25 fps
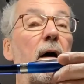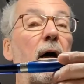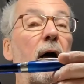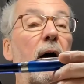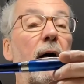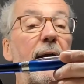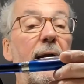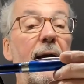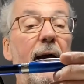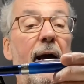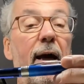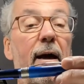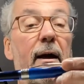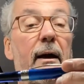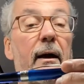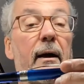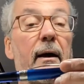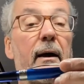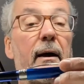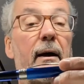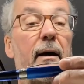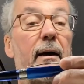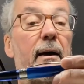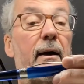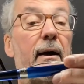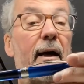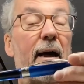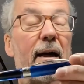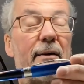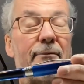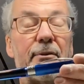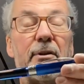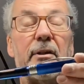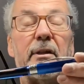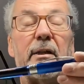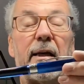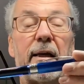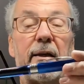I
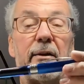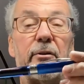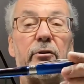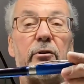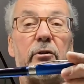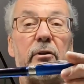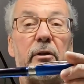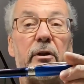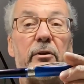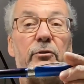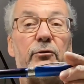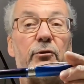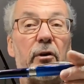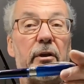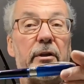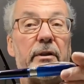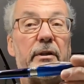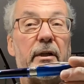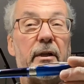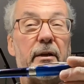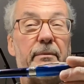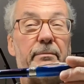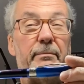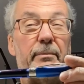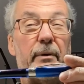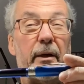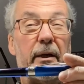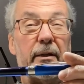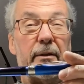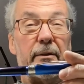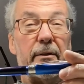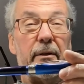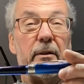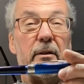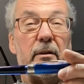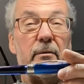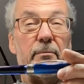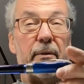haven't actually tried to break
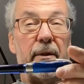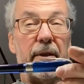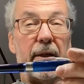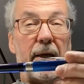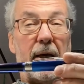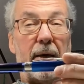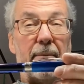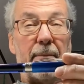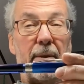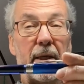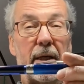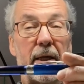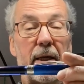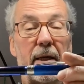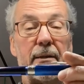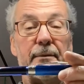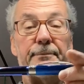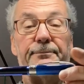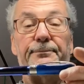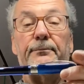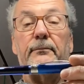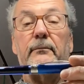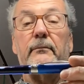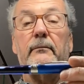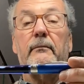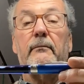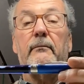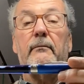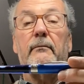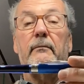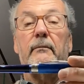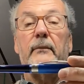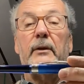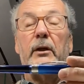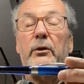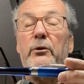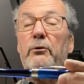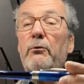this with a hammer yet.
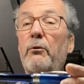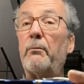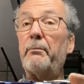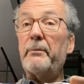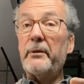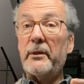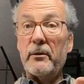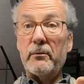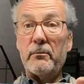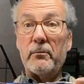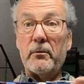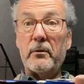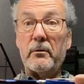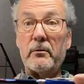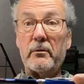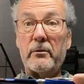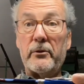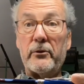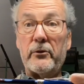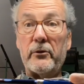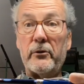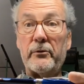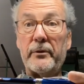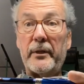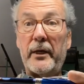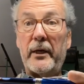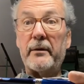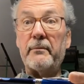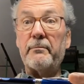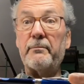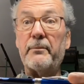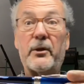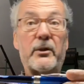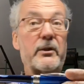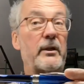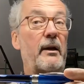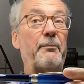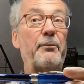Do you want me to do that?
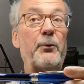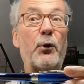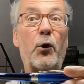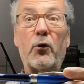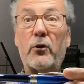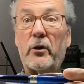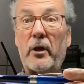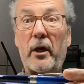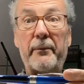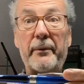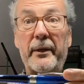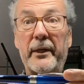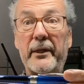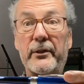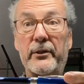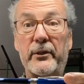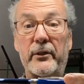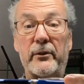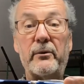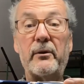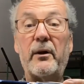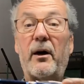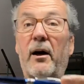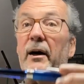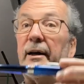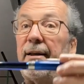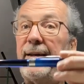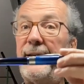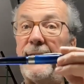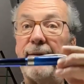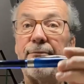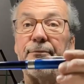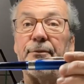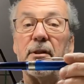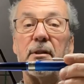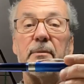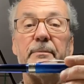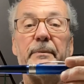Because I'm not going to. I
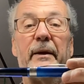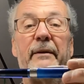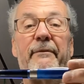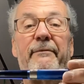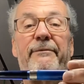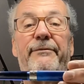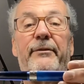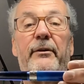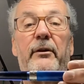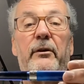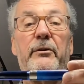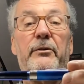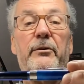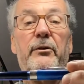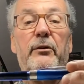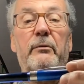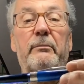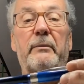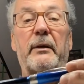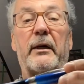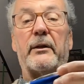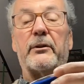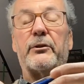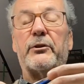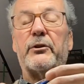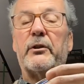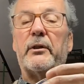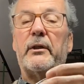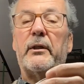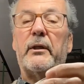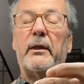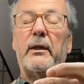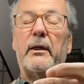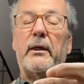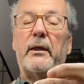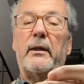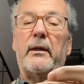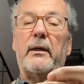love this pen far too much.
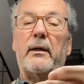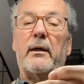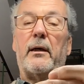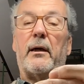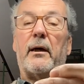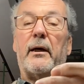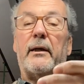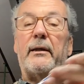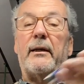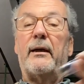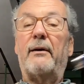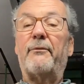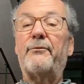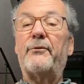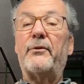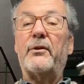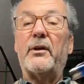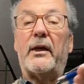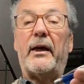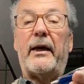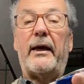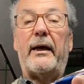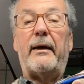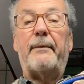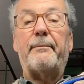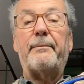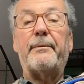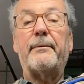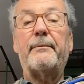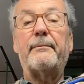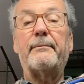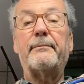I love the cap.